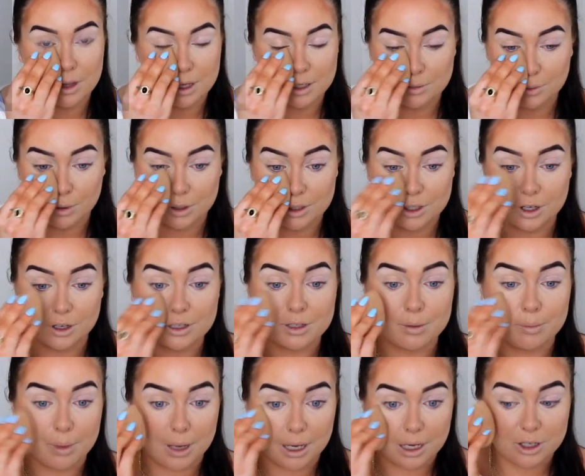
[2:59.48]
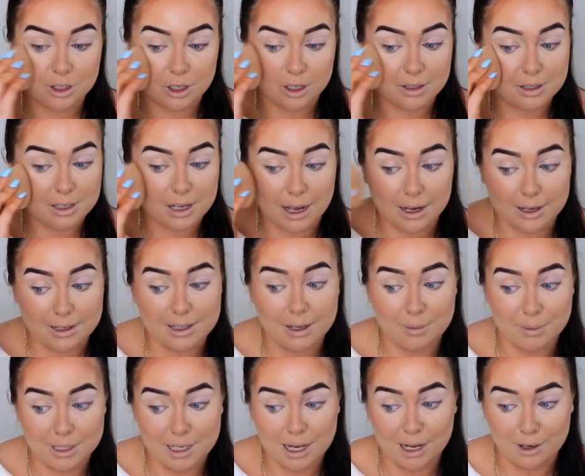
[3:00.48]
This one took some patience, guys,
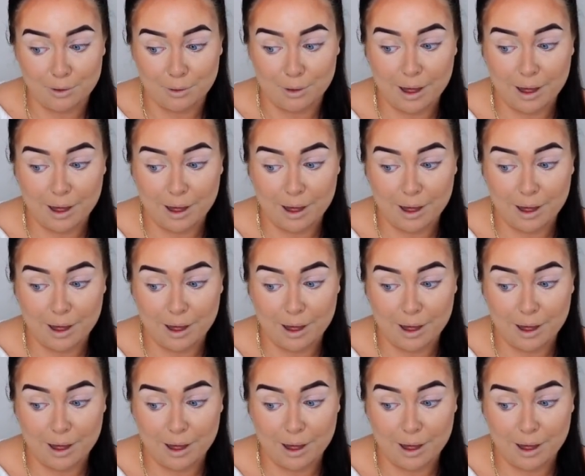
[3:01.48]
let me tell you